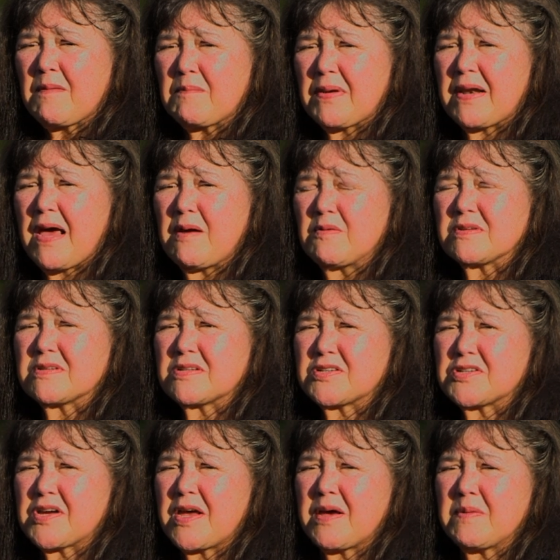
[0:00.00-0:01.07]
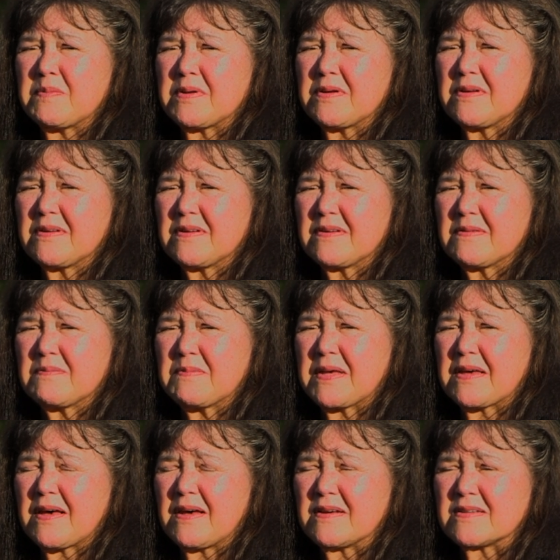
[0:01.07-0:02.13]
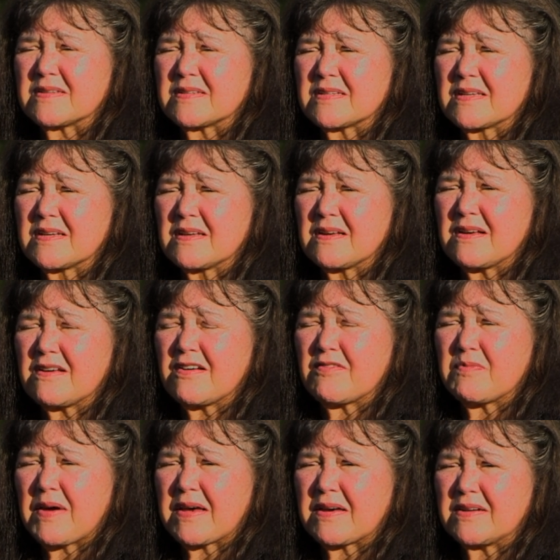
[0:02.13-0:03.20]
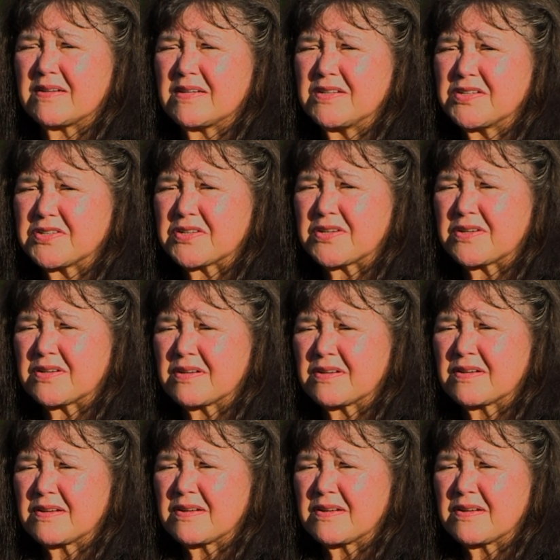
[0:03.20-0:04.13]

But I was ashamed because of my condition.